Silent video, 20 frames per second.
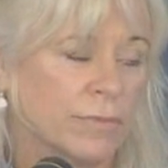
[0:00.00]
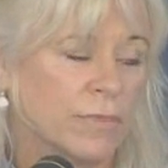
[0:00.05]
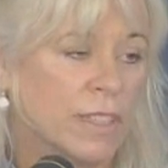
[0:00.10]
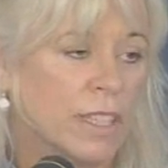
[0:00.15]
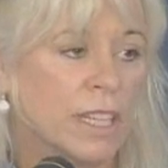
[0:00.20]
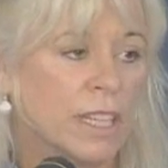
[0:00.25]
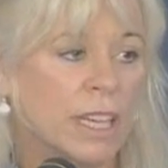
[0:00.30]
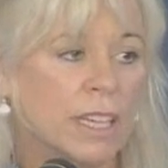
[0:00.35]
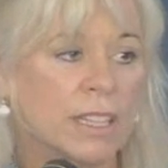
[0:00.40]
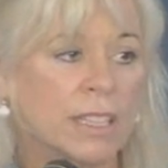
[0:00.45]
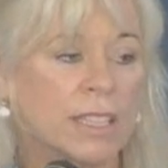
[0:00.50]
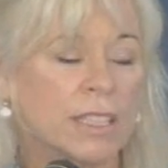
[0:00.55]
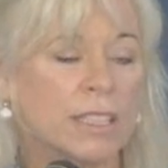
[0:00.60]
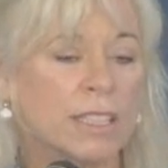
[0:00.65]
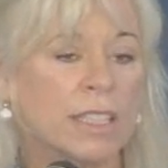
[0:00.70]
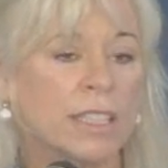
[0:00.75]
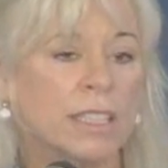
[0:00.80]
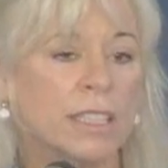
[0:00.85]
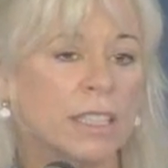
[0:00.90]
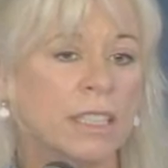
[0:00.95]
not
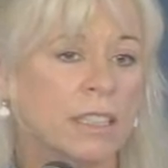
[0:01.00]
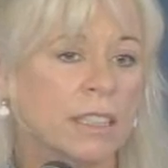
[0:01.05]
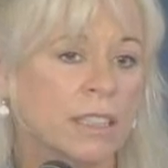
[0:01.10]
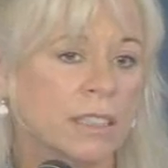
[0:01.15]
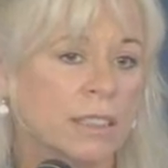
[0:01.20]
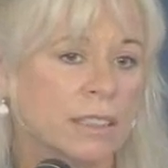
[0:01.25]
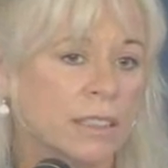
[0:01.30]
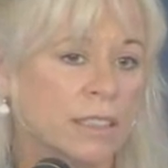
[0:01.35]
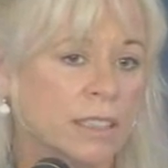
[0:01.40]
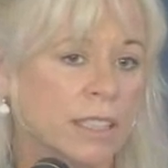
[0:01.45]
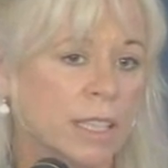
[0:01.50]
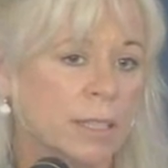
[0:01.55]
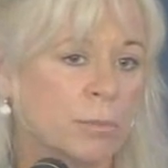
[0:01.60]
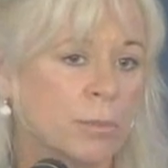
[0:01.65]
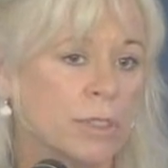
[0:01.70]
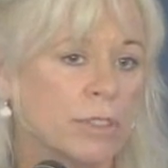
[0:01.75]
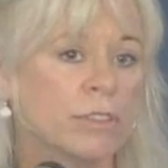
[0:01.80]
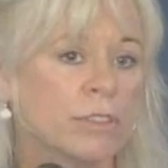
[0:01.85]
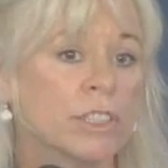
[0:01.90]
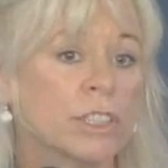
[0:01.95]
as anything that
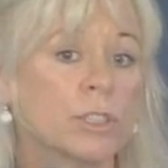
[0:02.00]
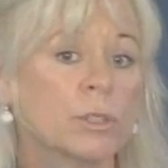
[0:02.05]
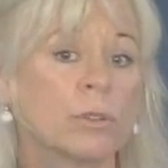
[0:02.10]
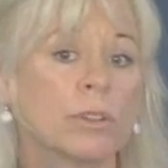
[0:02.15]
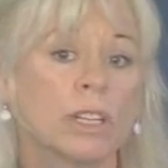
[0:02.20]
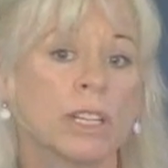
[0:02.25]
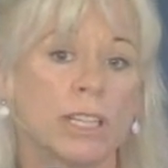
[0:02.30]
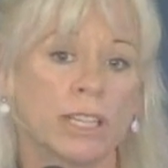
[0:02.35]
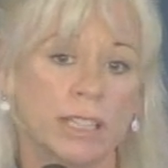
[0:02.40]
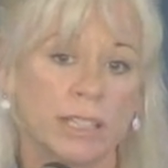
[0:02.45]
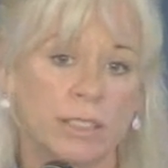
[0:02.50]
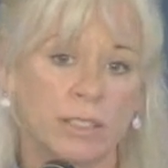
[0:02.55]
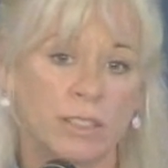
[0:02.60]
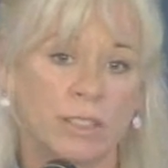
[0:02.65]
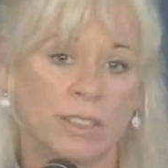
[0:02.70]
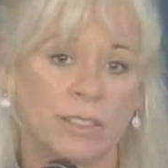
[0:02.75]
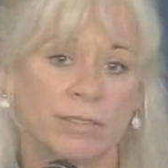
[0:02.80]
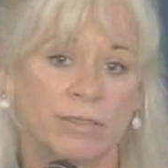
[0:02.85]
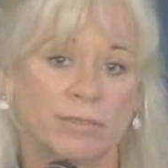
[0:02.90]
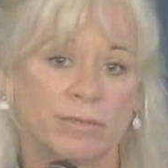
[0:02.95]
can be
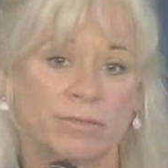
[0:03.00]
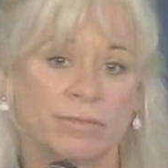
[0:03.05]
visualized